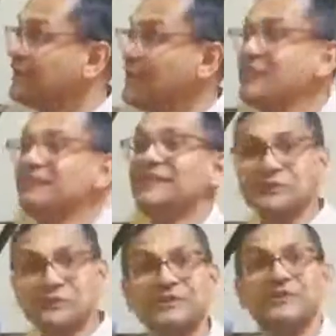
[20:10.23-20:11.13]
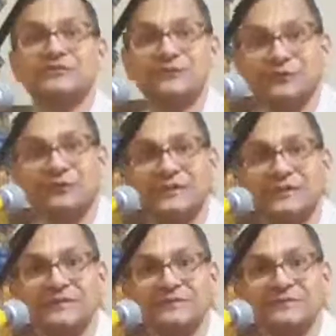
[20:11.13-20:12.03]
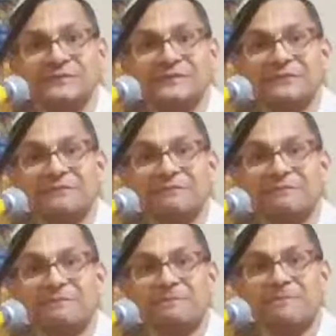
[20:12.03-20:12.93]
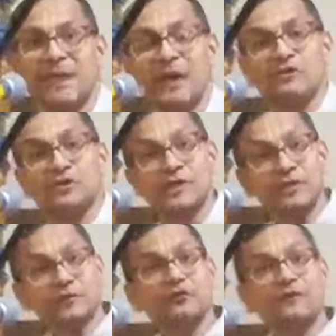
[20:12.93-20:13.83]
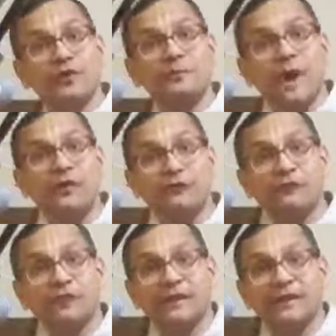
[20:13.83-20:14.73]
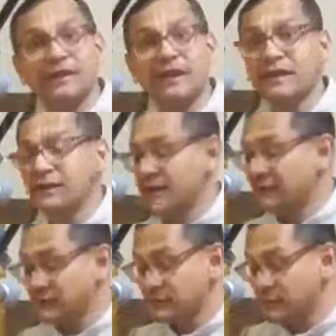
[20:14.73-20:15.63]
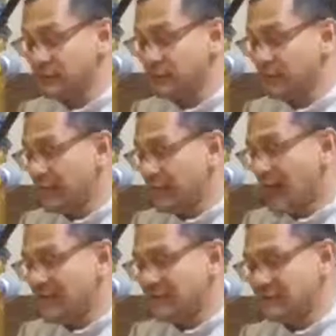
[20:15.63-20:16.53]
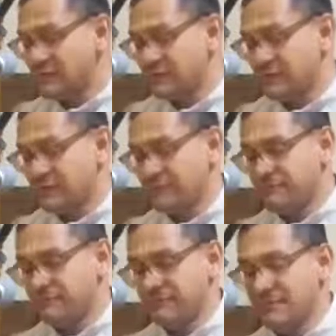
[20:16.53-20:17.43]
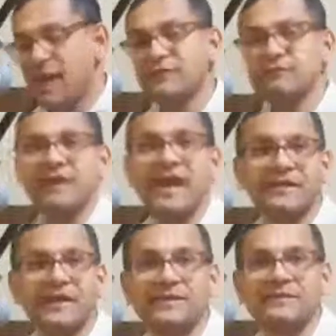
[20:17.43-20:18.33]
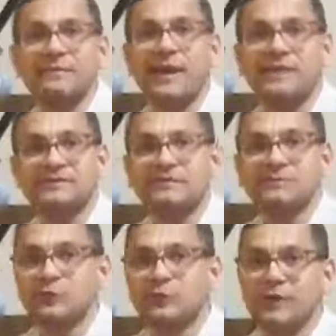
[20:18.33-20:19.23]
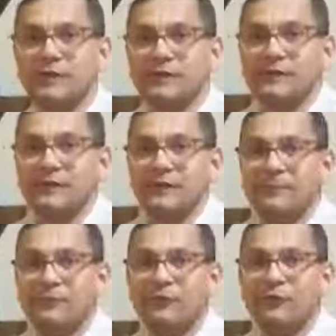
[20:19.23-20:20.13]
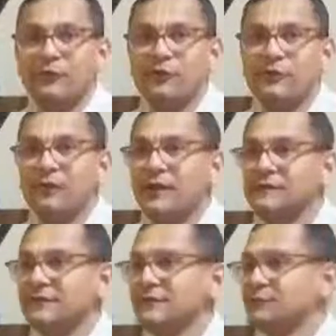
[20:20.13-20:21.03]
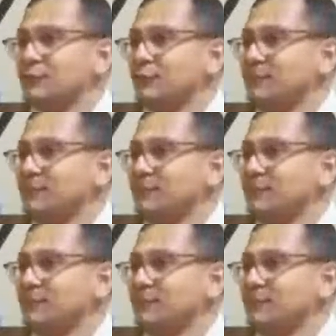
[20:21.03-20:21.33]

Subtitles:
in the association of devotees. So that's also a very powerful thing. And this, I didn't hadn't really analyzed the pastime so well before until this devotee